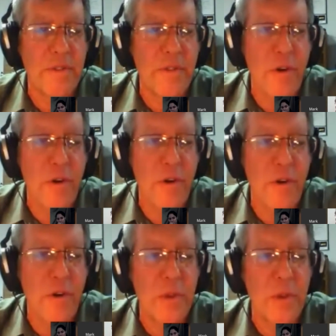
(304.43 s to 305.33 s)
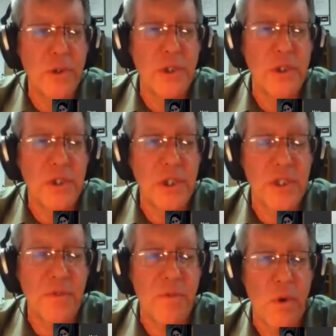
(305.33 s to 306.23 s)
the very beginning when the oceans had
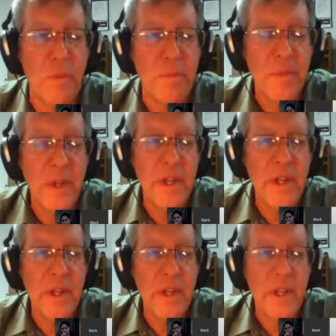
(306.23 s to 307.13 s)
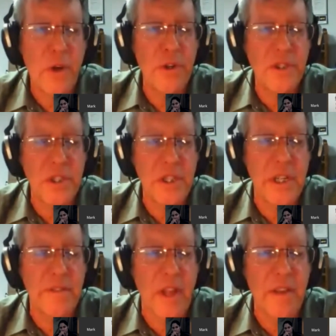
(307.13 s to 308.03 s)
just formed. And curiously
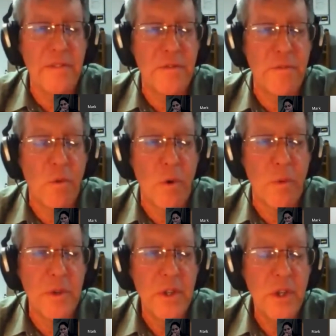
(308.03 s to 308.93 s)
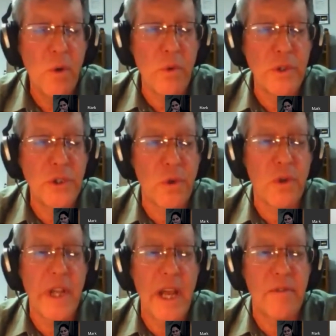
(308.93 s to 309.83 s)
enough, life had formed only
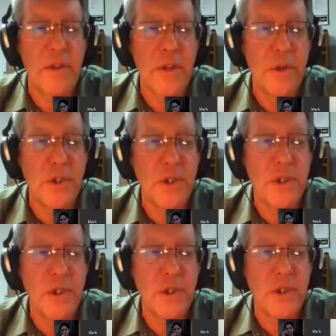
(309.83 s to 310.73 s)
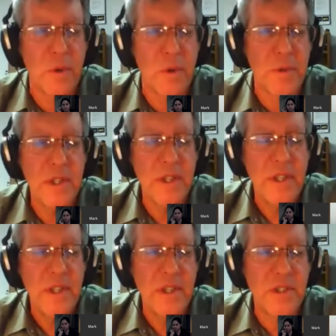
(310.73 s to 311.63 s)
shortly after the oceans had formed.
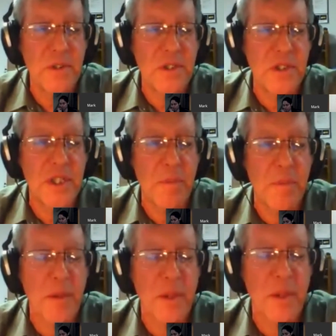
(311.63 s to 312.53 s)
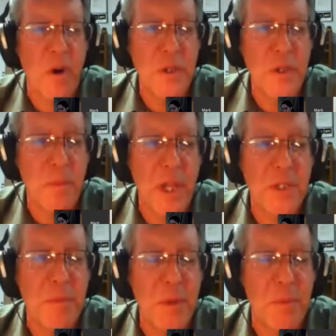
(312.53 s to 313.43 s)
And so this is something that always
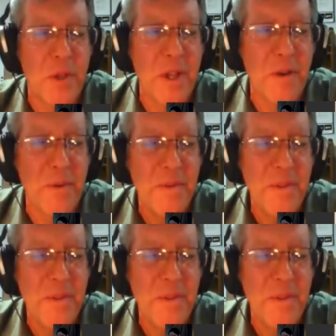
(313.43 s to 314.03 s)
perplexes people now.